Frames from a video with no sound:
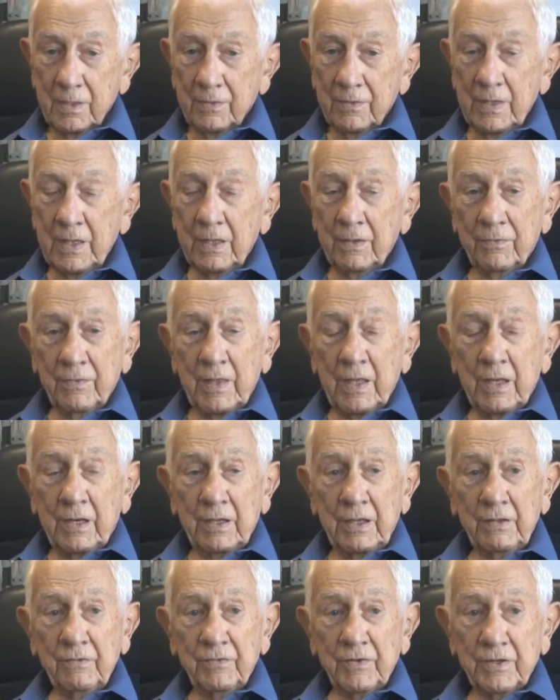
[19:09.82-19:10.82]
that that
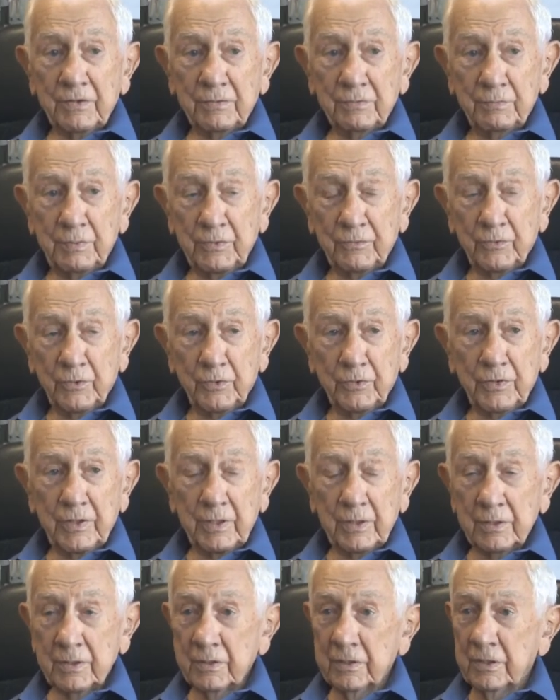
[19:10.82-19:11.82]
evening, before
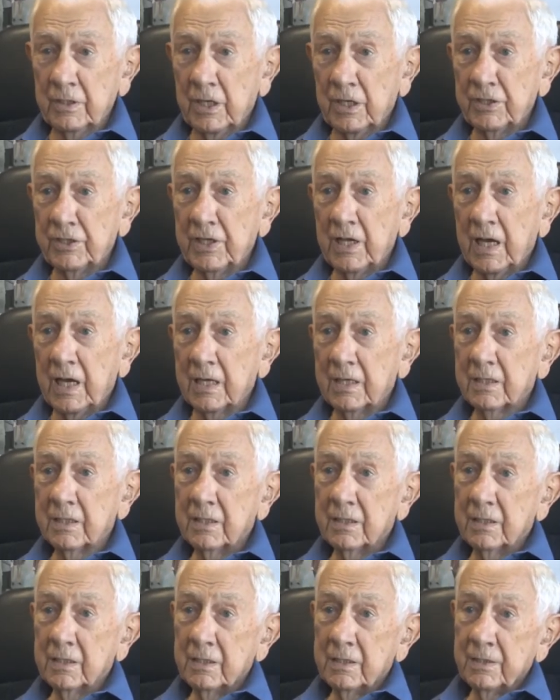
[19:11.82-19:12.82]
the it got dark,
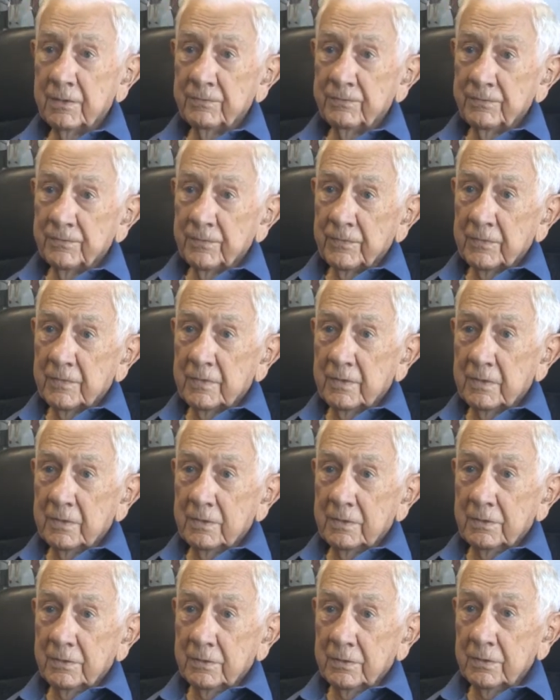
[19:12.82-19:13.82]

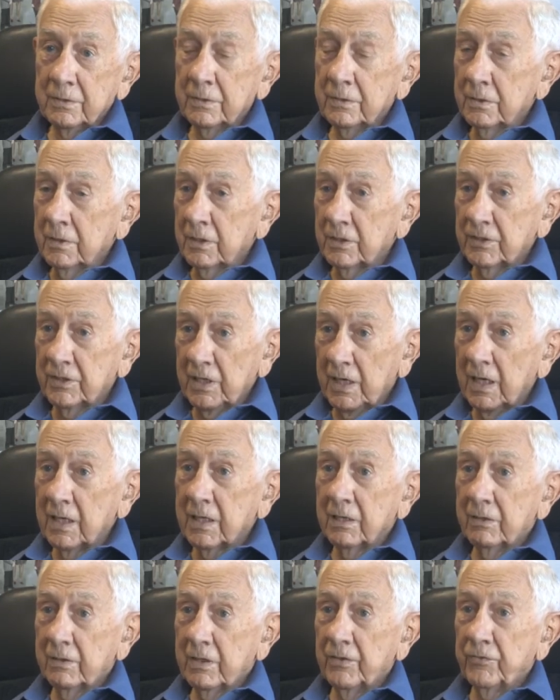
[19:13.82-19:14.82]
it got dark
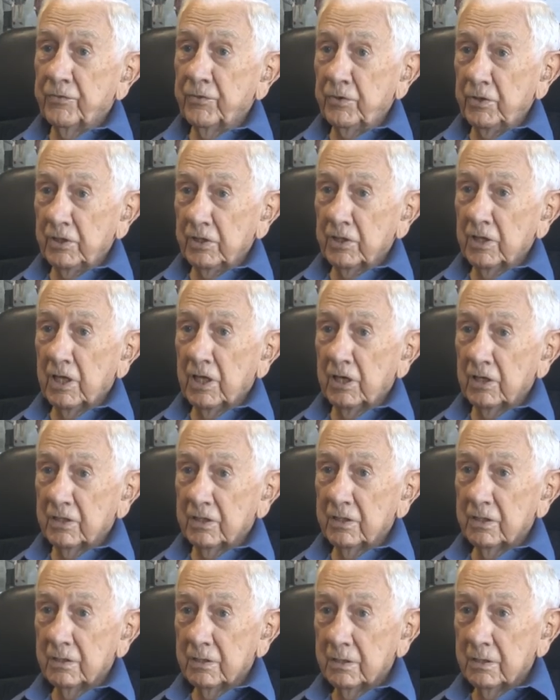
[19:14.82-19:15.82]
around three o'clock.
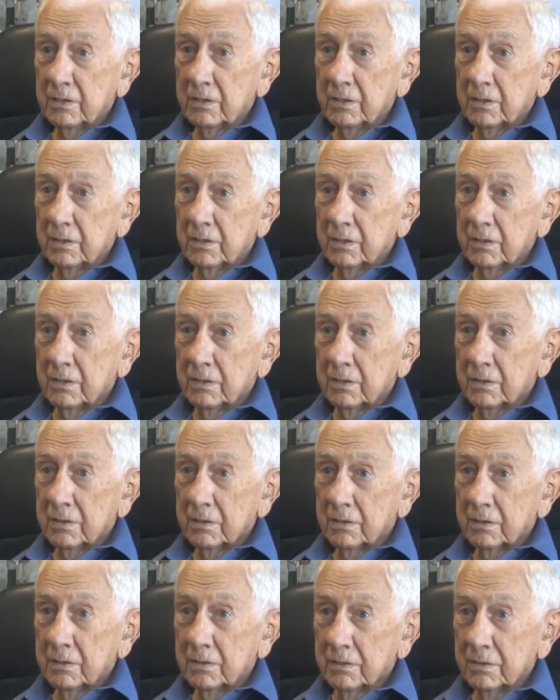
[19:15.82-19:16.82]

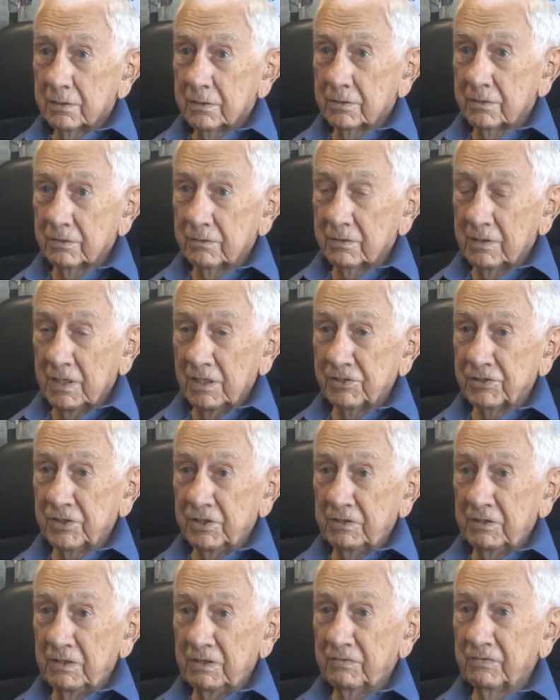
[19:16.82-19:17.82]
So I say
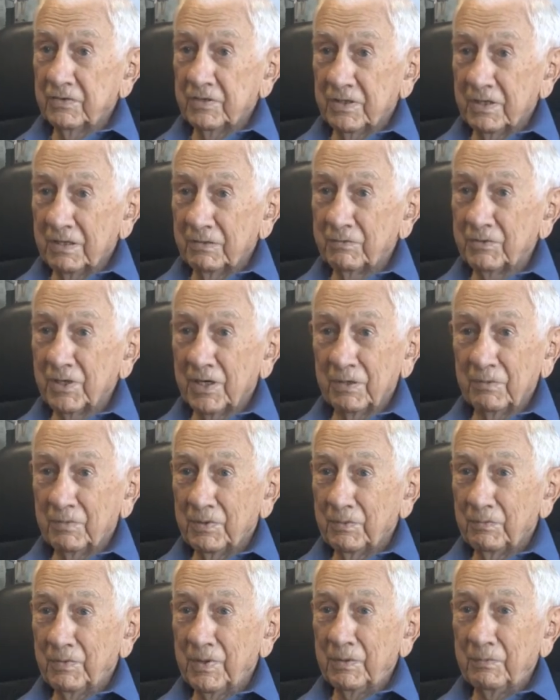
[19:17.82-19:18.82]
evening, I'm talking
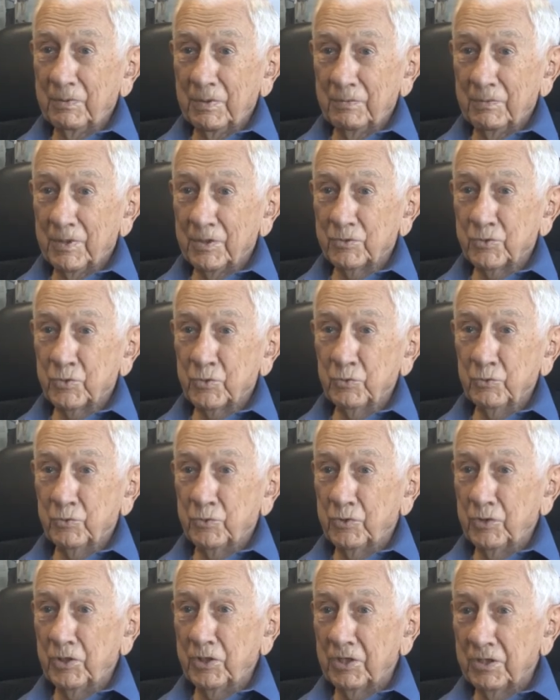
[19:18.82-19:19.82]
about maybe about two
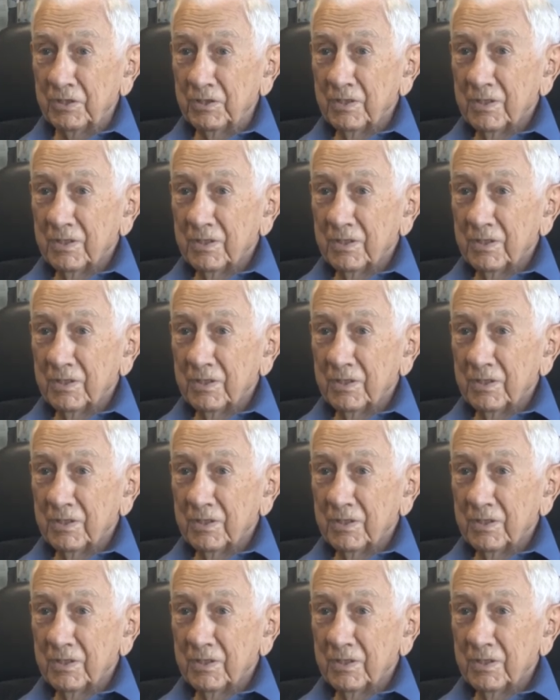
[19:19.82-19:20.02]
thirty.